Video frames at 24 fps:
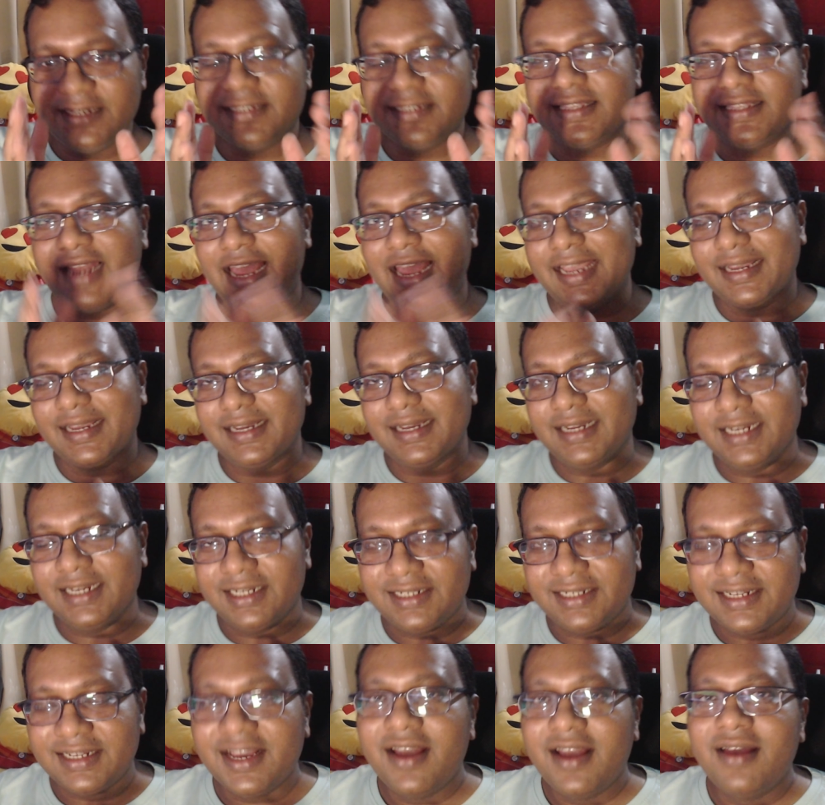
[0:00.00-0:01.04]
like
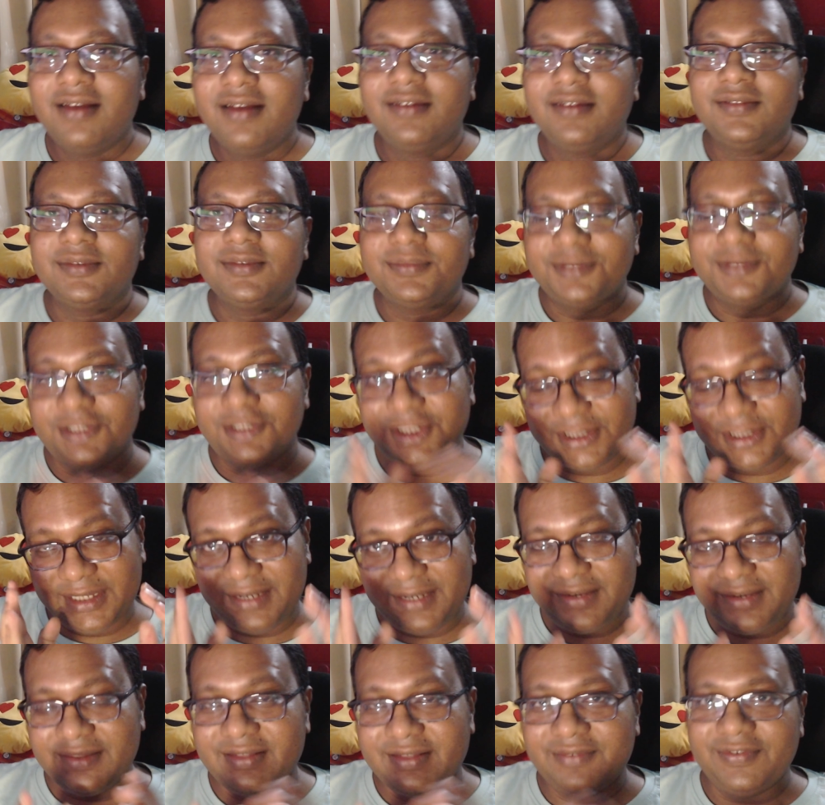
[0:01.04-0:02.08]
and
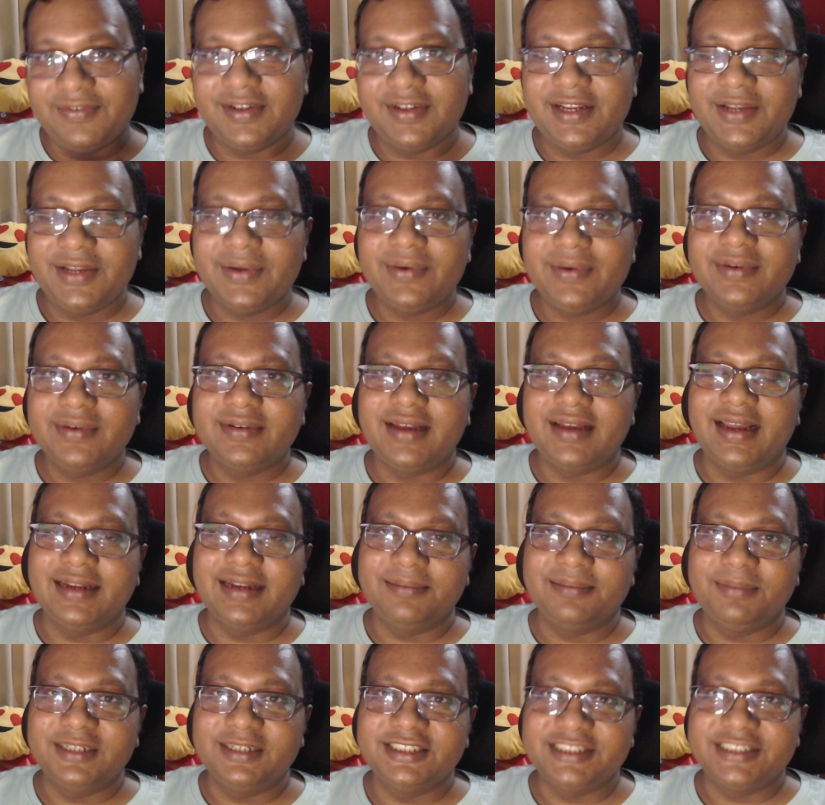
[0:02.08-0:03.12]
share the video,
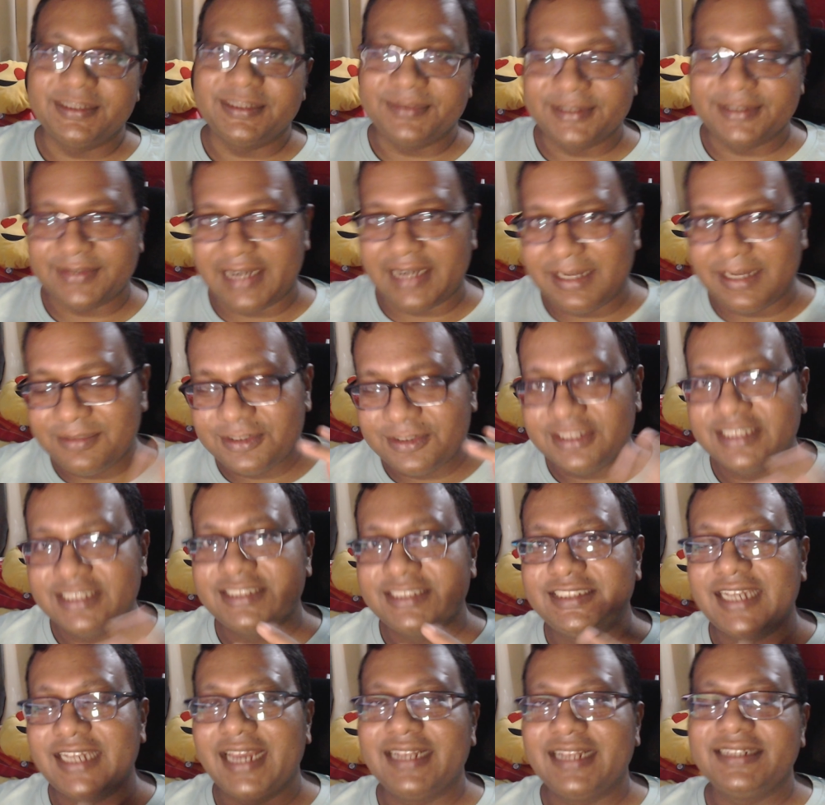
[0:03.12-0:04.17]
and please subscribe to the
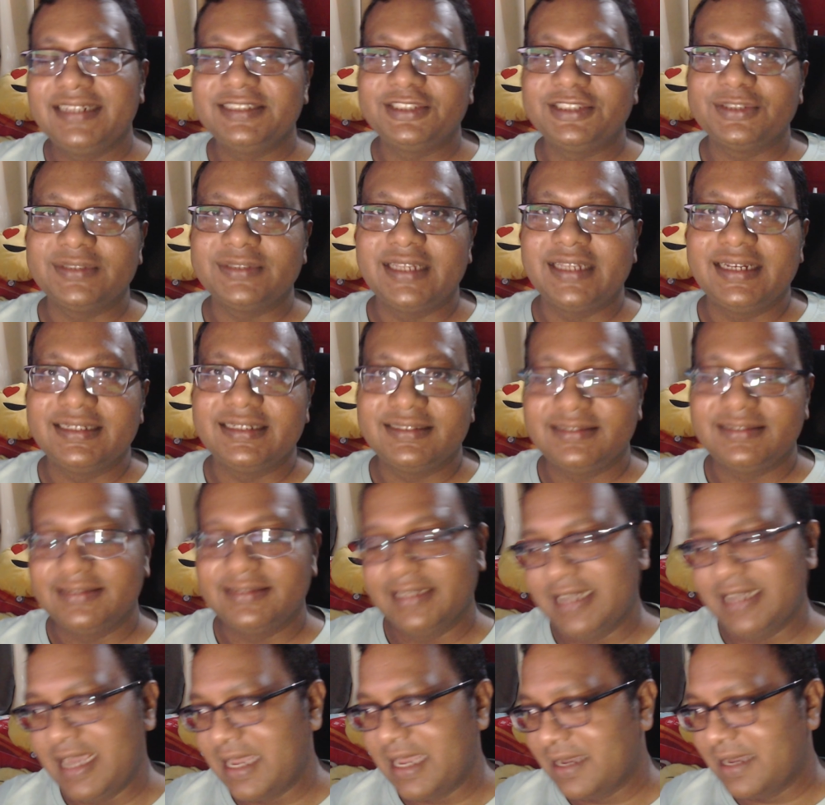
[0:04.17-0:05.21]
channel so that
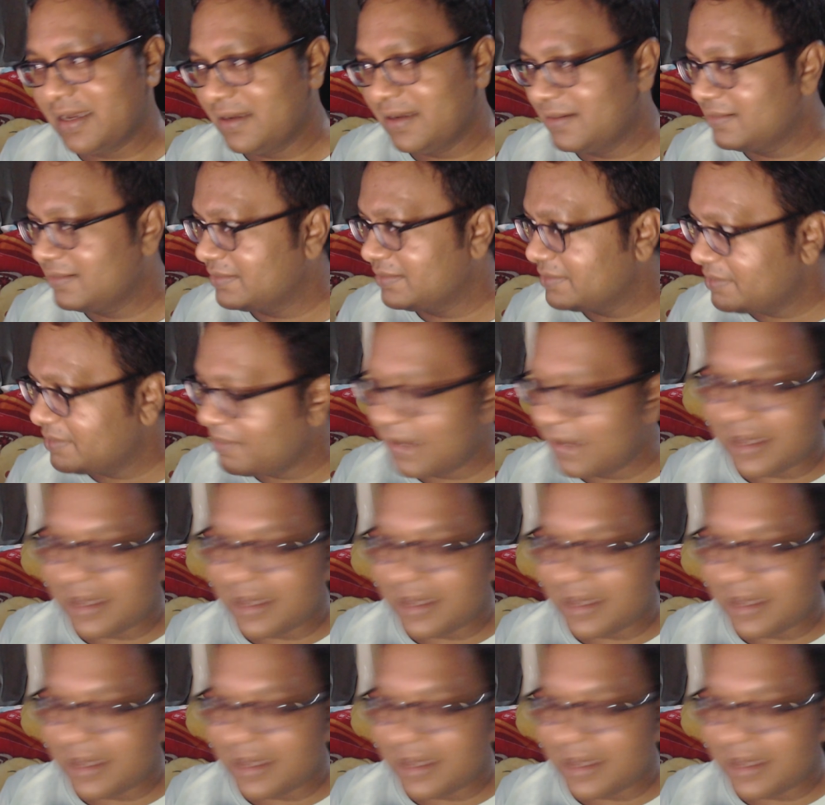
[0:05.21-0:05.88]
I can make